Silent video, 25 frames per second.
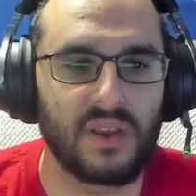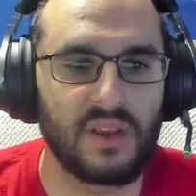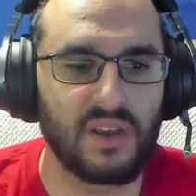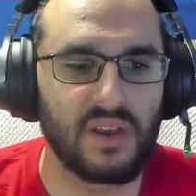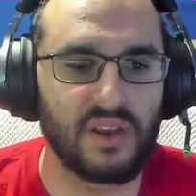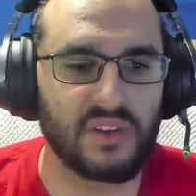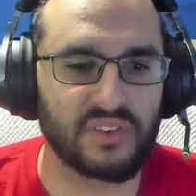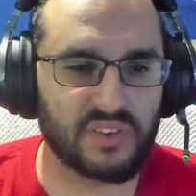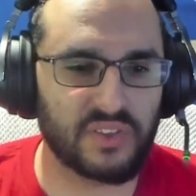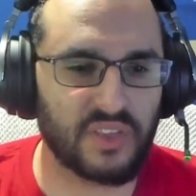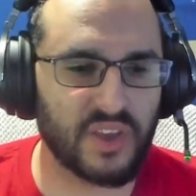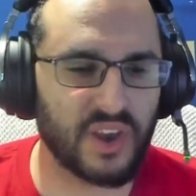
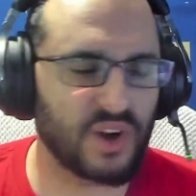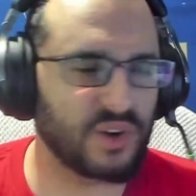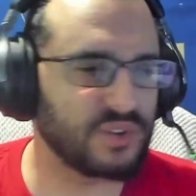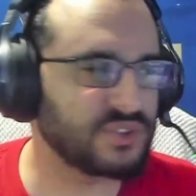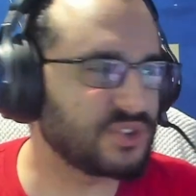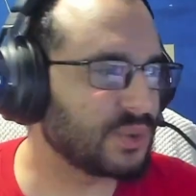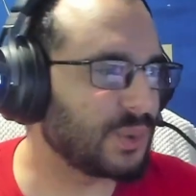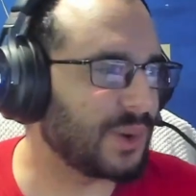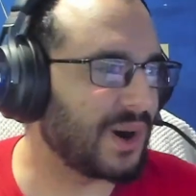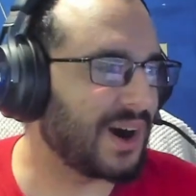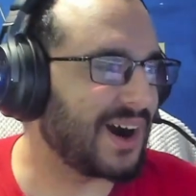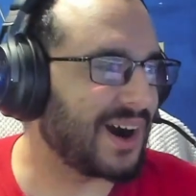So they go
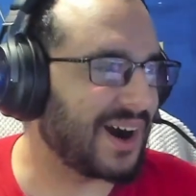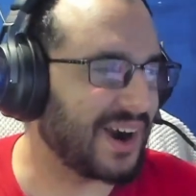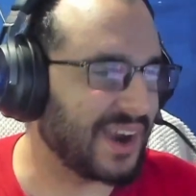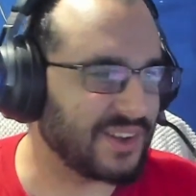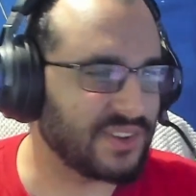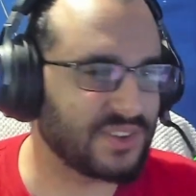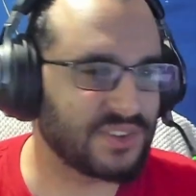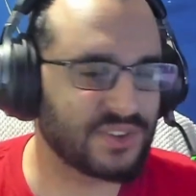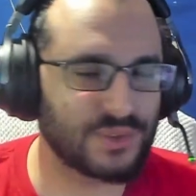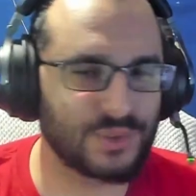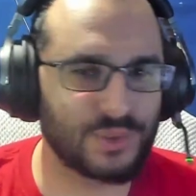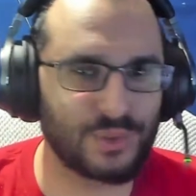to a high
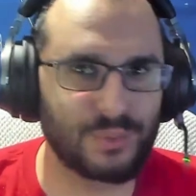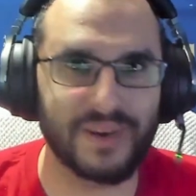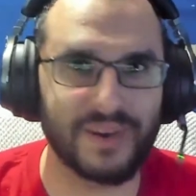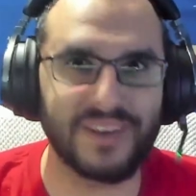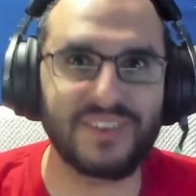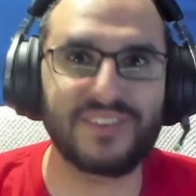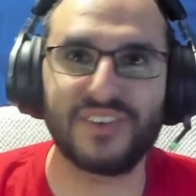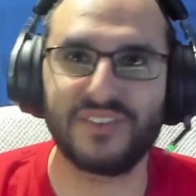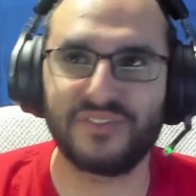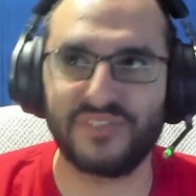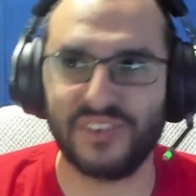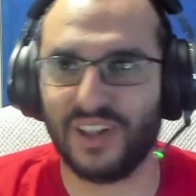school,
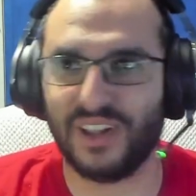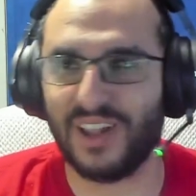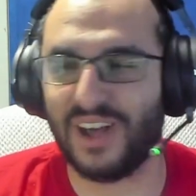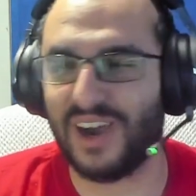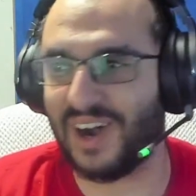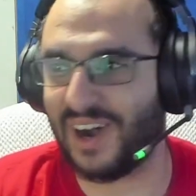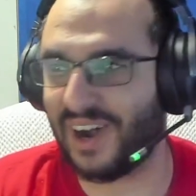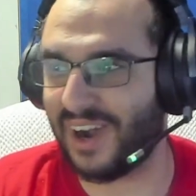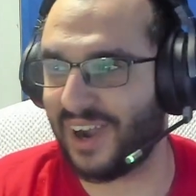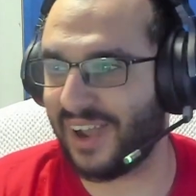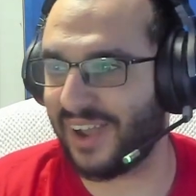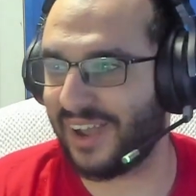Masonville
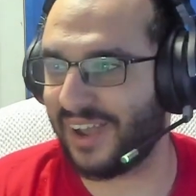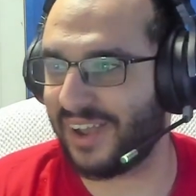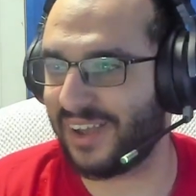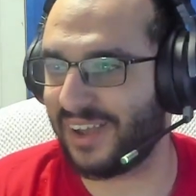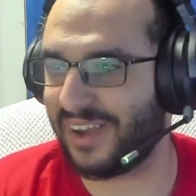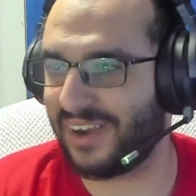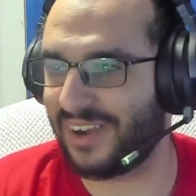High,